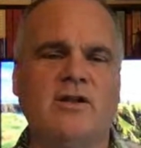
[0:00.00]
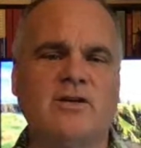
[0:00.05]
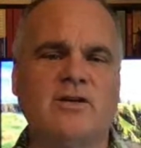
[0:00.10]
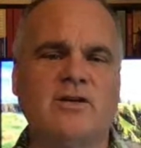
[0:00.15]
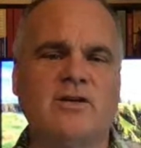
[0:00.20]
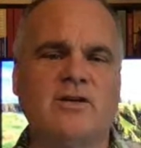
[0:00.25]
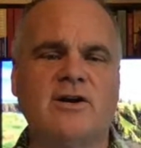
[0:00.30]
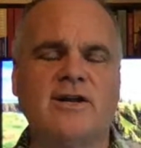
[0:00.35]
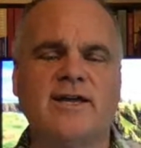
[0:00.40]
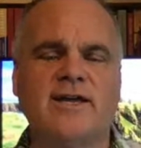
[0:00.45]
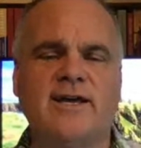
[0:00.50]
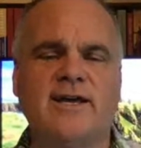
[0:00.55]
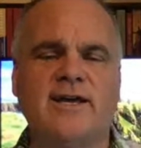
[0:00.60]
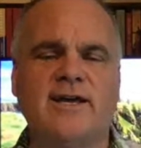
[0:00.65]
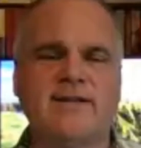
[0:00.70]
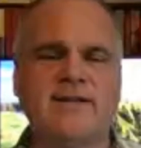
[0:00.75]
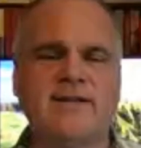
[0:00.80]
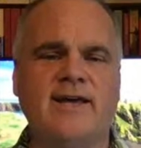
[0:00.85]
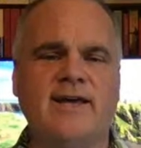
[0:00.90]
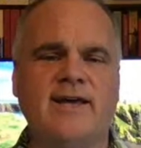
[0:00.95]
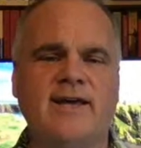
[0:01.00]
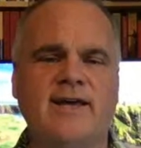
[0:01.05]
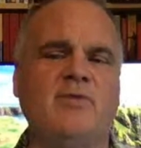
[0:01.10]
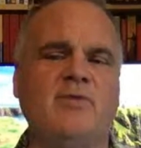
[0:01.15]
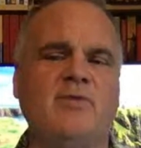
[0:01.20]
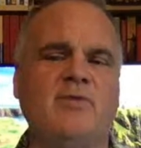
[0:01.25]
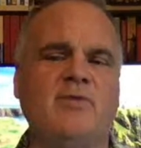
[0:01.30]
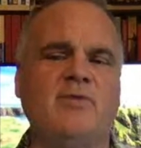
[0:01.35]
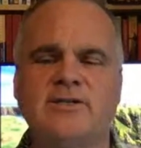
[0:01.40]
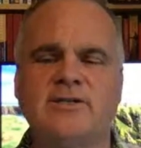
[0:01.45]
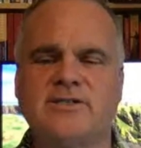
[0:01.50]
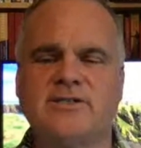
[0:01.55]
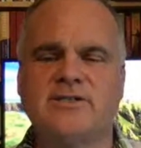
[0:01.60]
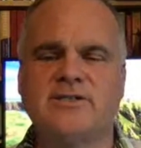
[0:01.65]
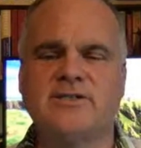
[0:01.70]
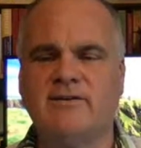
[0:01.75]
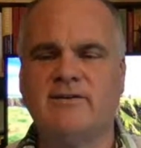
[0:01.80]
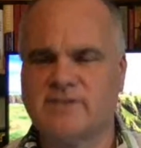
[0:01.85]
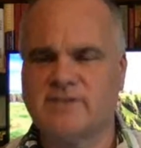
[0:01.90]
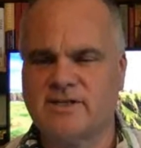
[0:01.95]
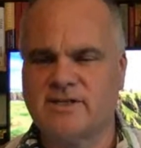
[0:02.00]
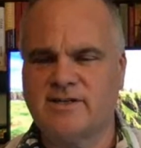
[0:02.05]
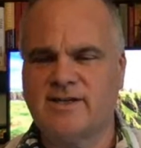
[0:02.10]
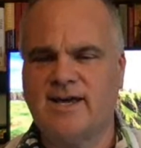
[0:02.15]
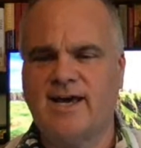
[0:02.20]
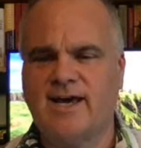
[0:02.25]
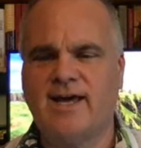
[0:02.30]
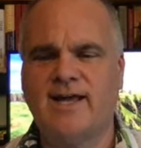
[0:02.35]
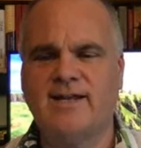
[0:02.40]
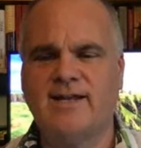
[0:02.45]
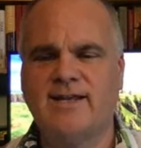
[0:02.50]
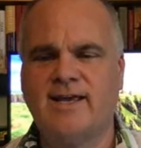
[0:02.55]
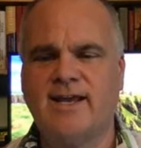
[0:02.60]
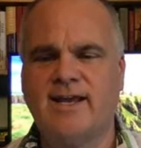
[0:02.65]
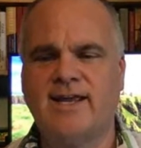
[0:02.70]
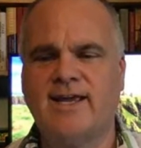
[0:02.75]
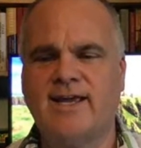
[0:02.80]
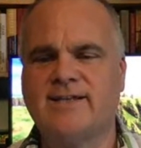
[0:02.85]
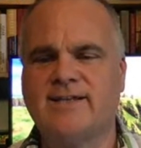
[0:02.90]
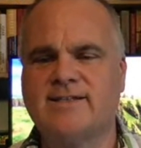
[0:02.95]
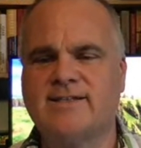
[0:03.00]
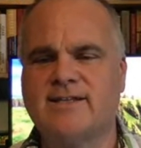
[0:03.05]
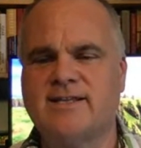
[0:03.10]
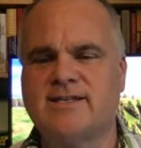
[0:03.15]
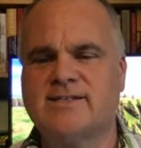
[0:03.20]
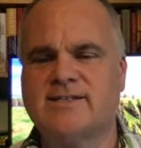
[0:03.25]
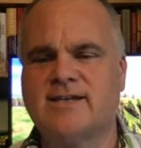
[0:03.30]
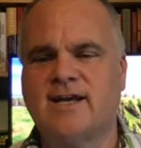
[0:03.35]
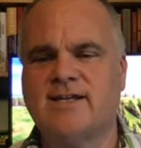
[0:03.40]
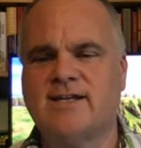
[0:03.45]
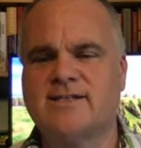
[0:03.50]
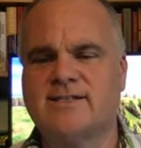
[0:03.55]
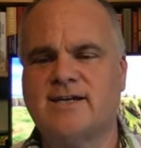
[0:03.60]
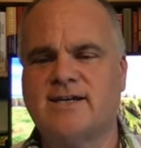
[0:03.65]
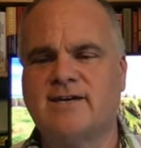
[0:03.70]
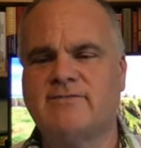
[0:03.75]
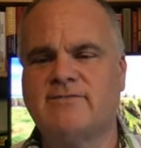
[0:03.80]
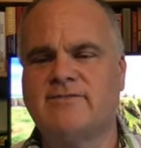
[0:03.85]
learning and applying yourselves and getting into this kind of stuff,